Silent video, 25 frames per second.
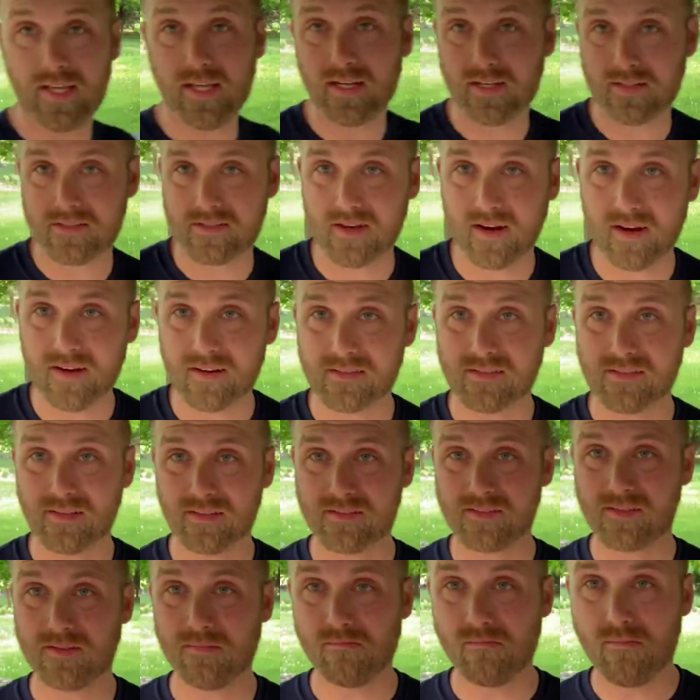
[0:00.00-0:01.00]
get it charged
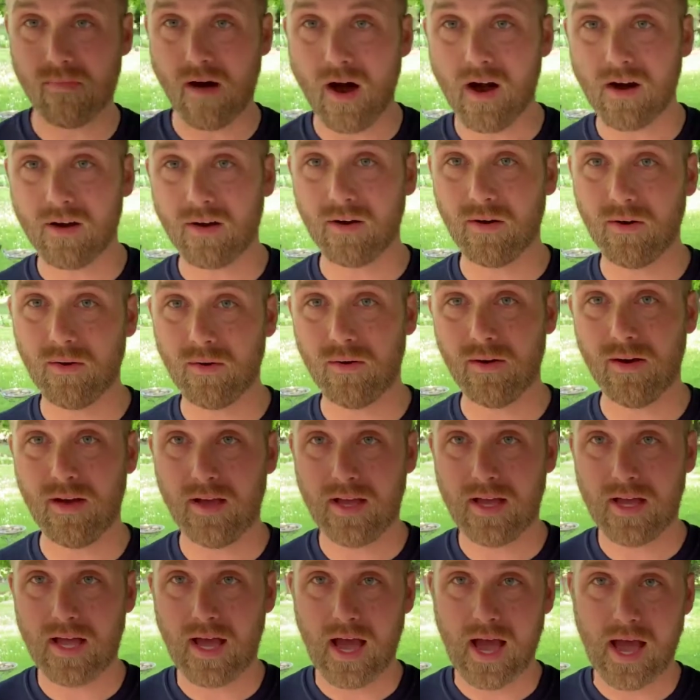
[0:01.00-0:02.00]
because tomorrow
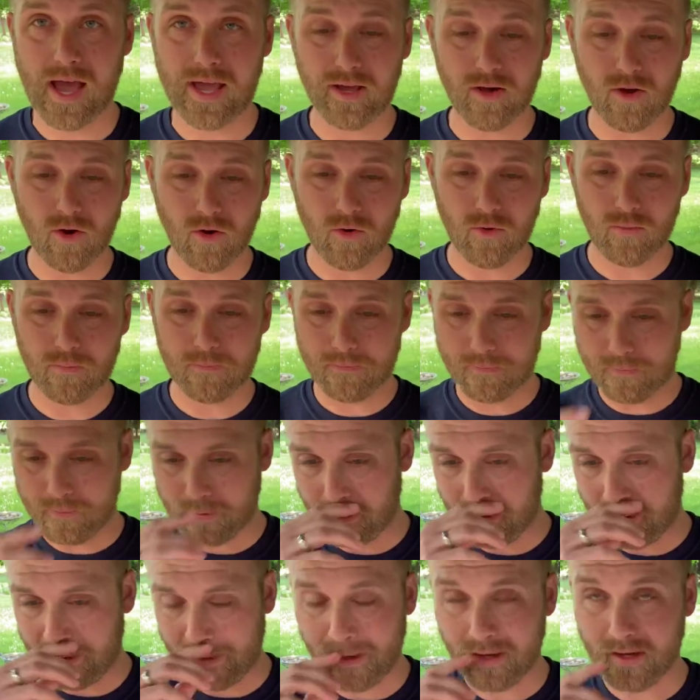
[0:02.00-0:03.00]
I hope
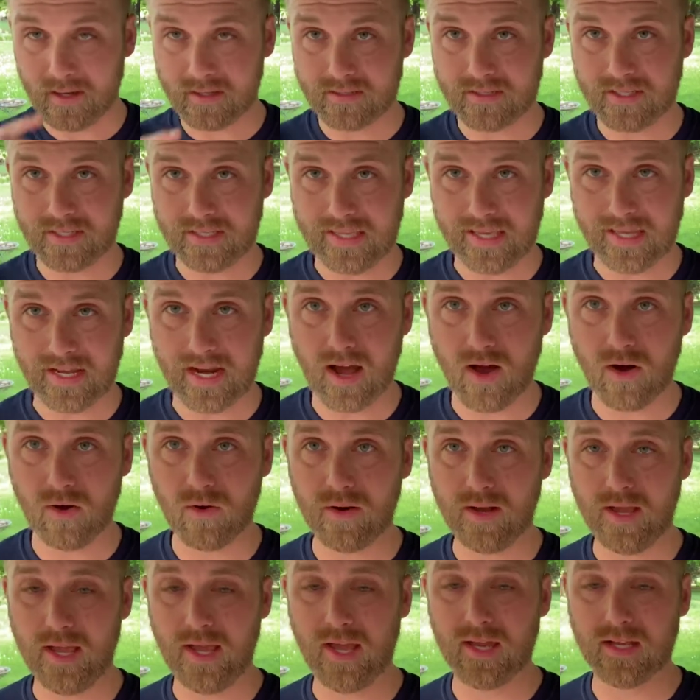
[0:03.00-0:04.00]
to get
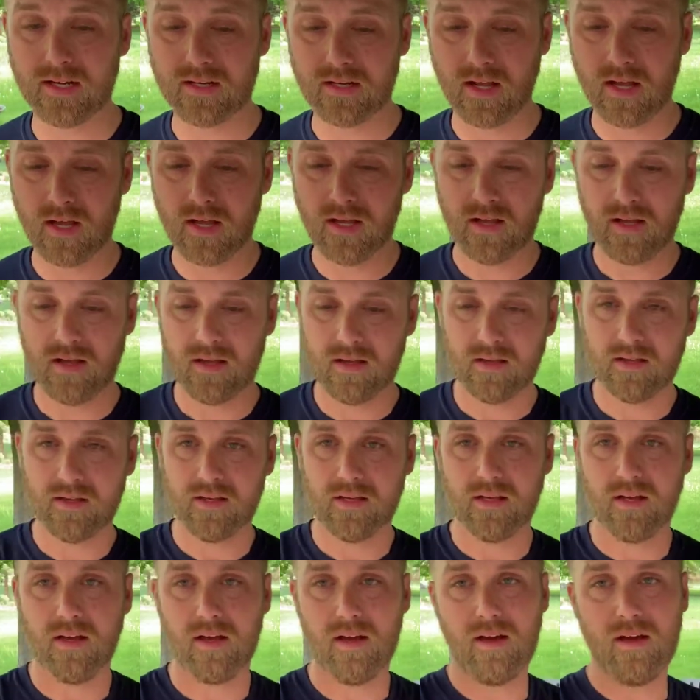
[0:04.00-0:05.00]
out and
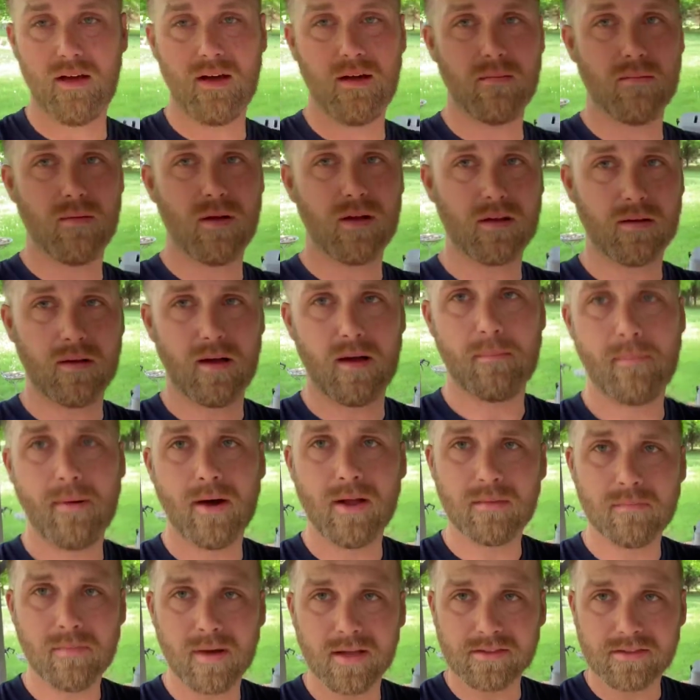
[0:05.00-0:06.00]

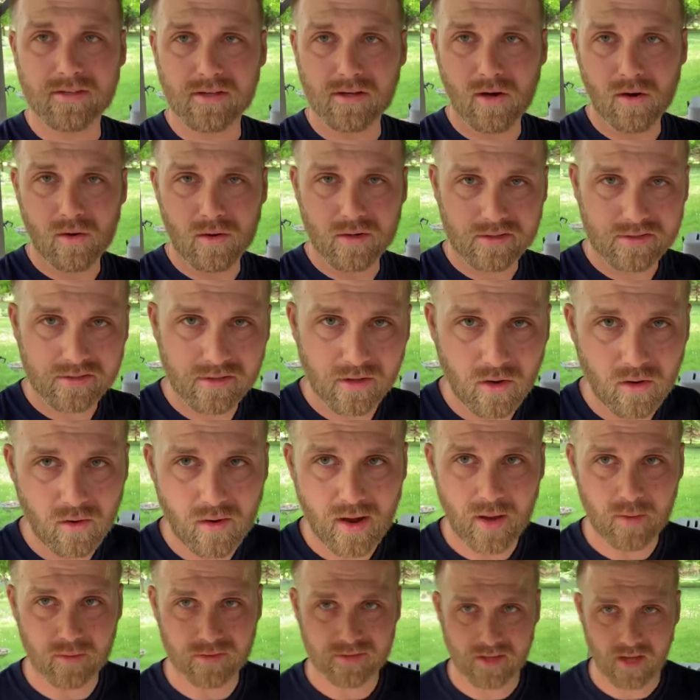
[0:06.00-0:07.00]
about a month ago or so,
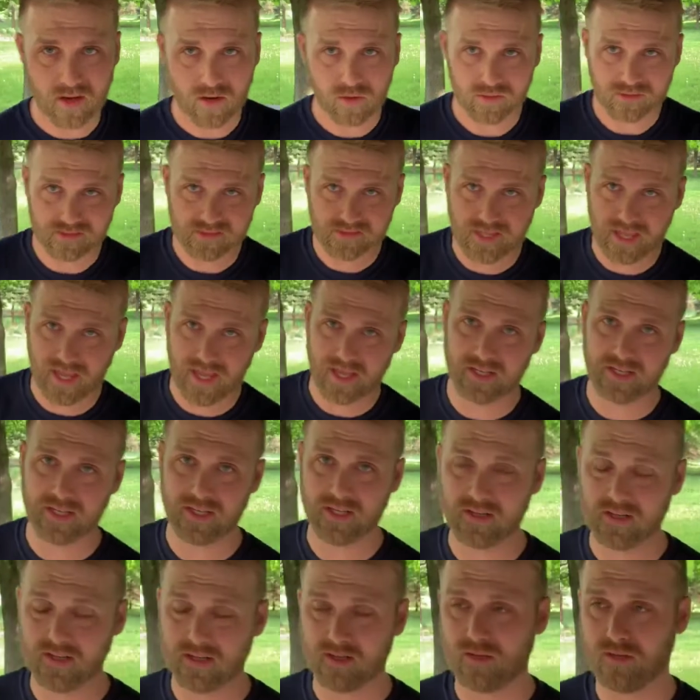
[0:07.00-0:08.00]
I was out
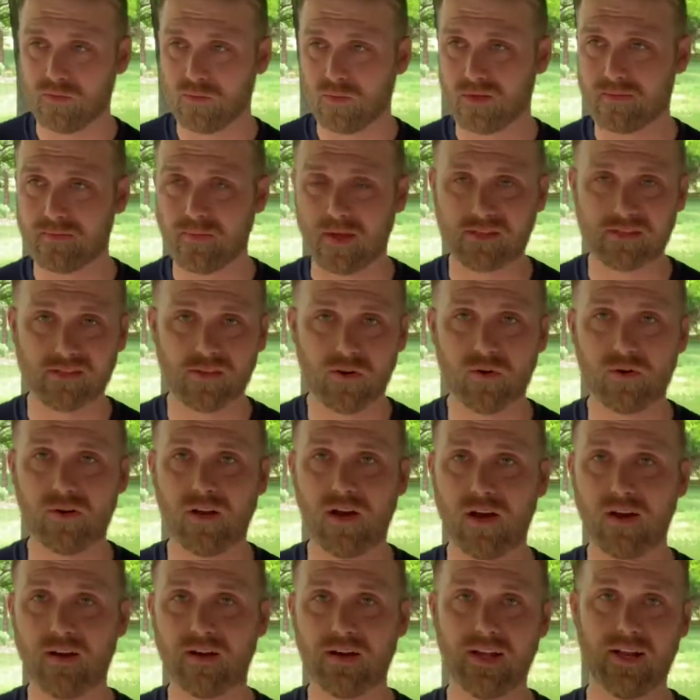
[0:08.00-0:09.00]
scanning with my
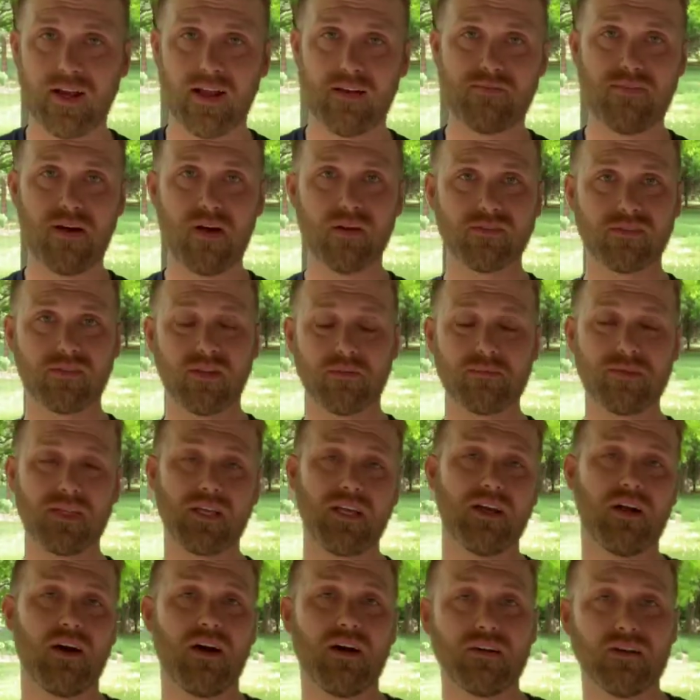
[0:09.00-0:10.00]
sonar and I found
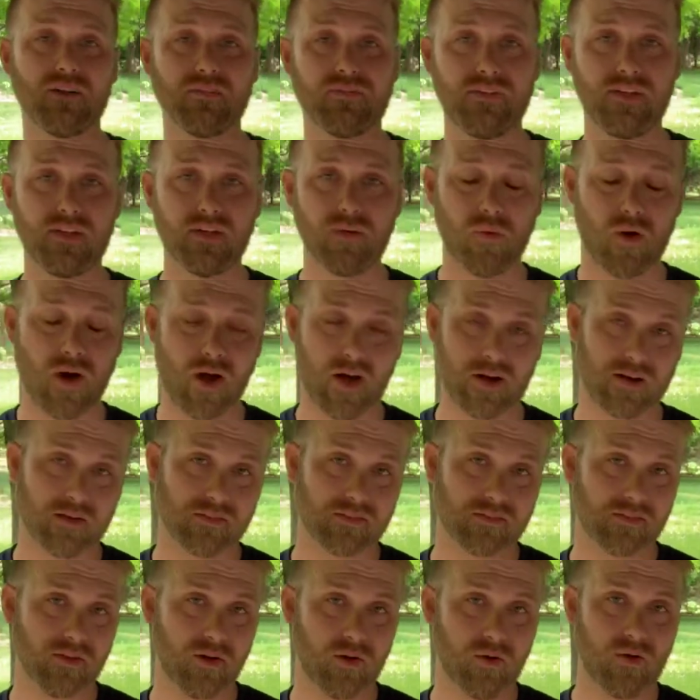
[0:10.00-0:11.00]
something at 100 feet of water.
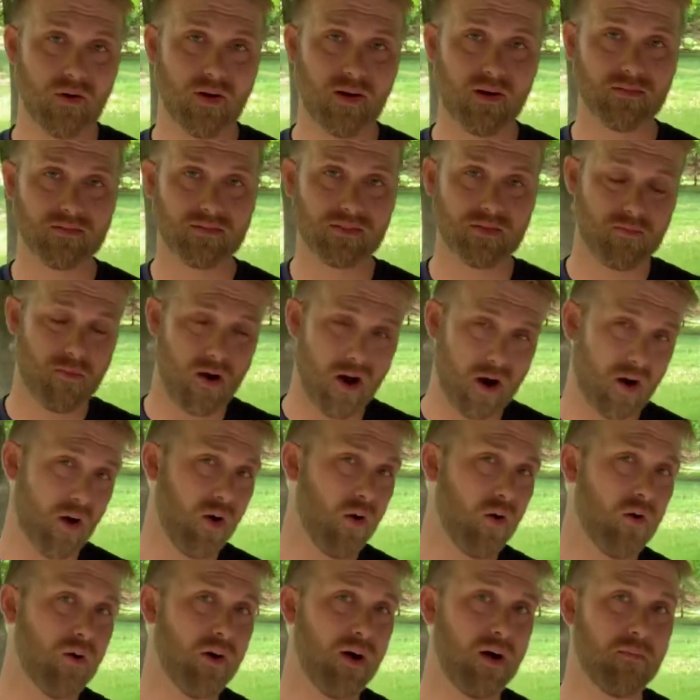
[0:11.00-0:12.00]
So
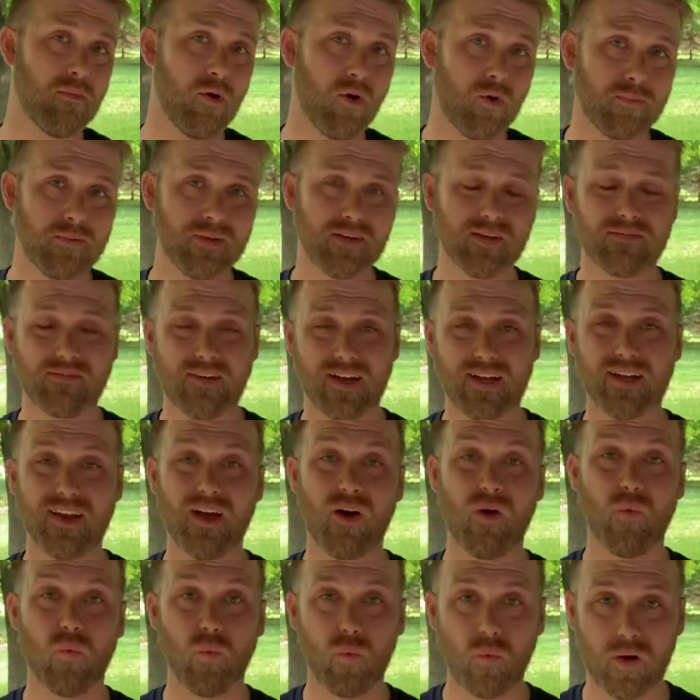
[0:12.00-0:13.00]
tomorrow I'm hoping to find
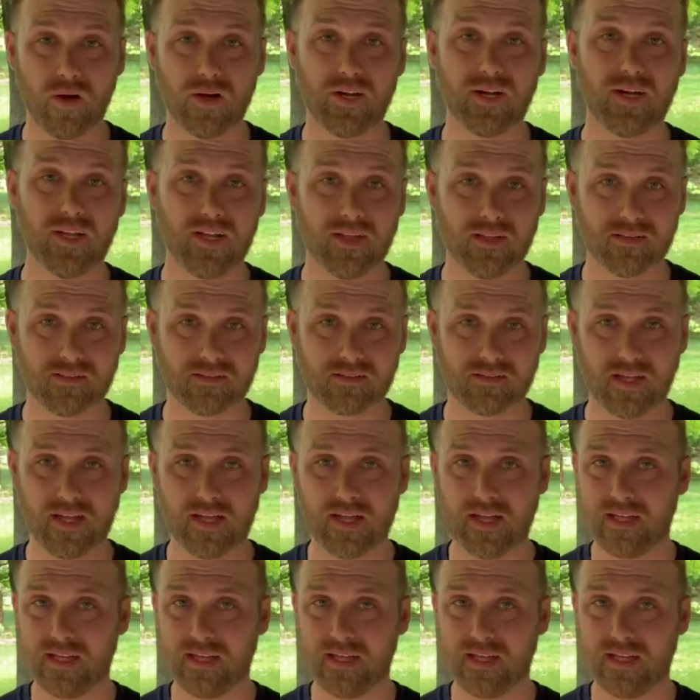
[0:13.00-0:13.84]
out what it is.